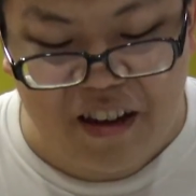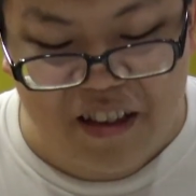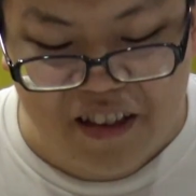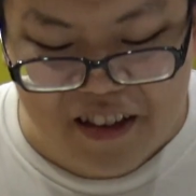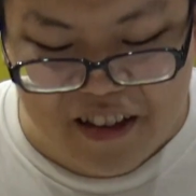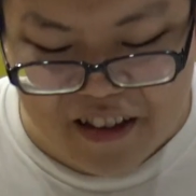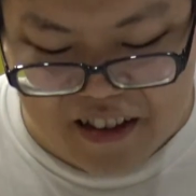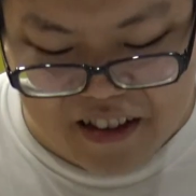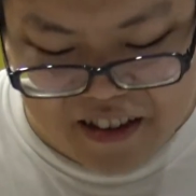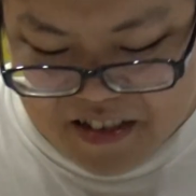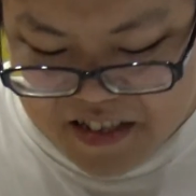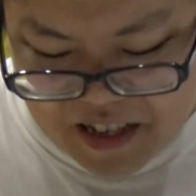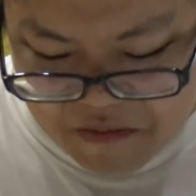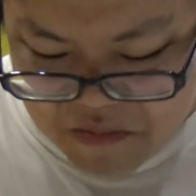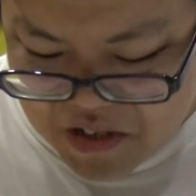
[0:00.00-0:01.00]
in
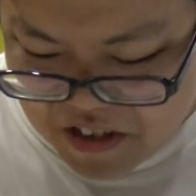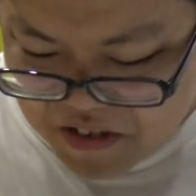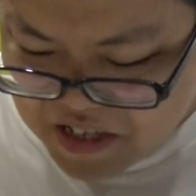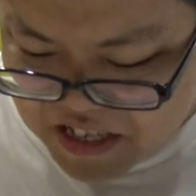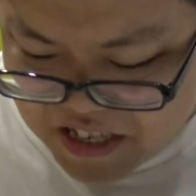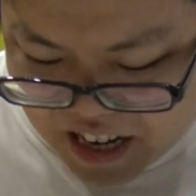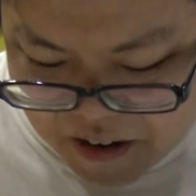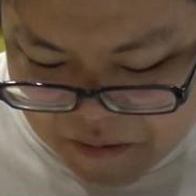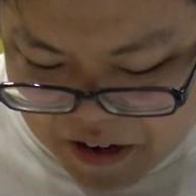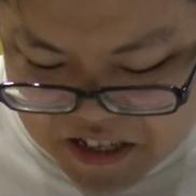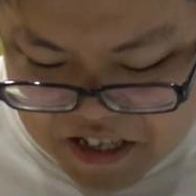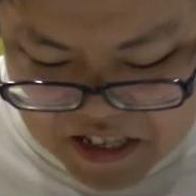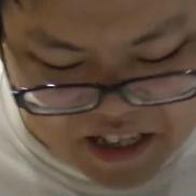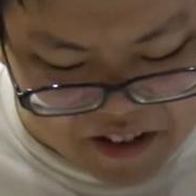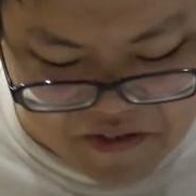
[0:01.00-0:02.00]
some sort of
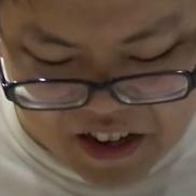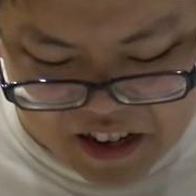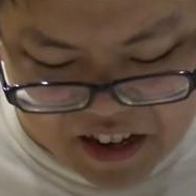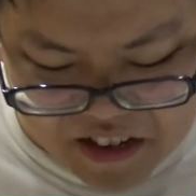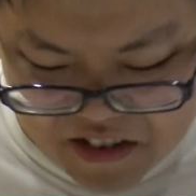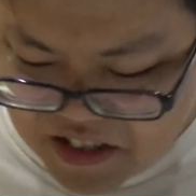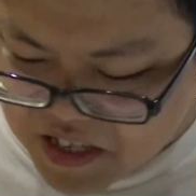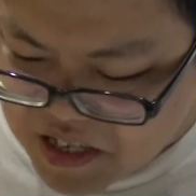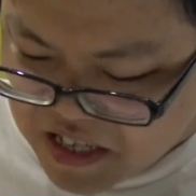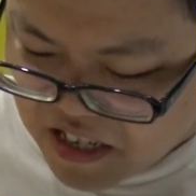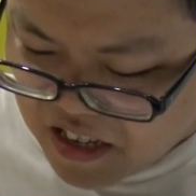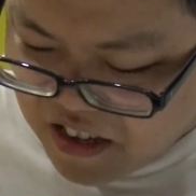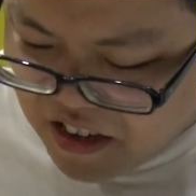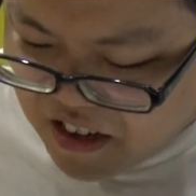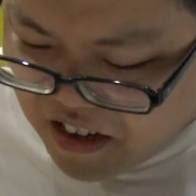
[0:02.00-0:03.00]
Starbucks or something, and you just,
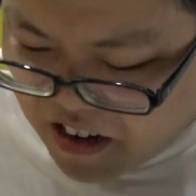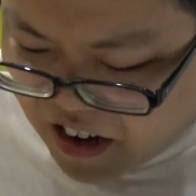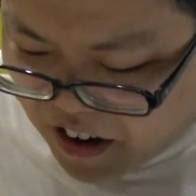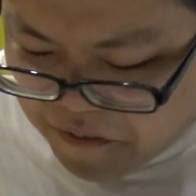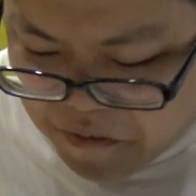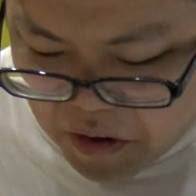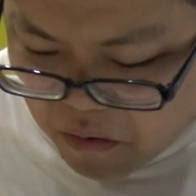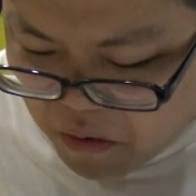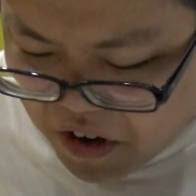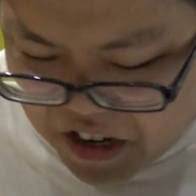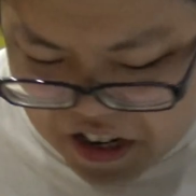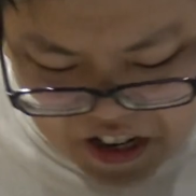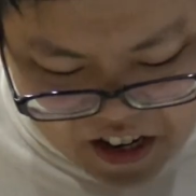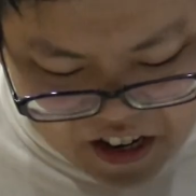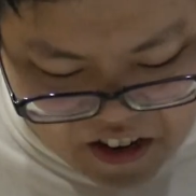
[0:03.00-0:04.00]
after
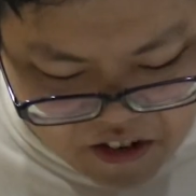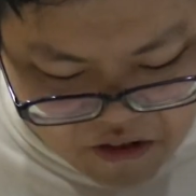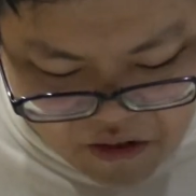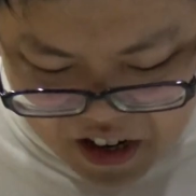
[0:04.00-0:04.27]
working, you